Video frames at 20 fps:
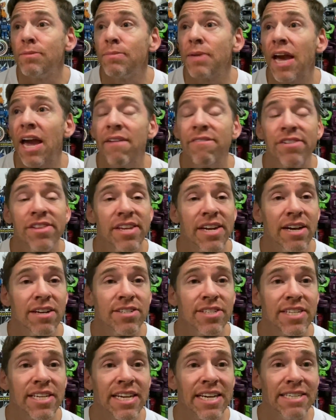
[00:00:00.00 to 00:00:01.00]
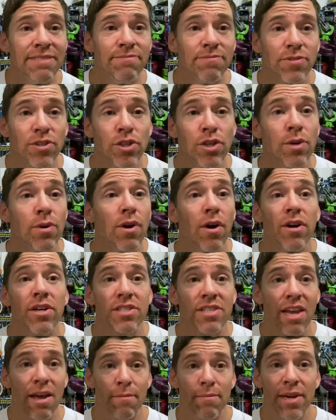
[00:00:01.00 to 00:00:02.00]
Everything else, again, you
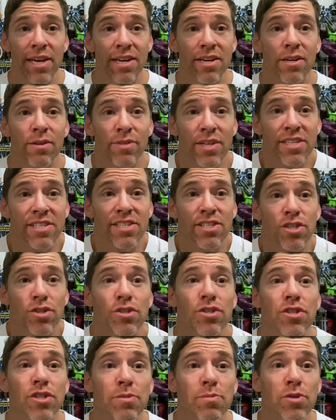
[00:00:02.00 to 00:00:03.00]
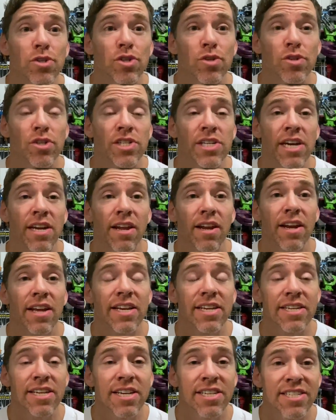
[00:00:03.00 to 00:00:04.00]
guys let me know. This is just as much your channel
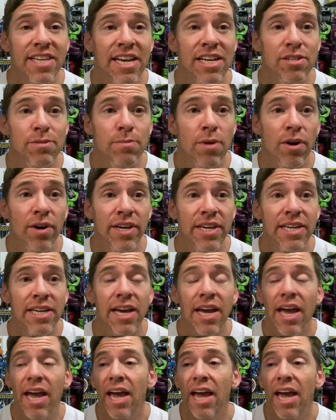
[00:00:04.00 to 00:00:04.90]
as it is mine.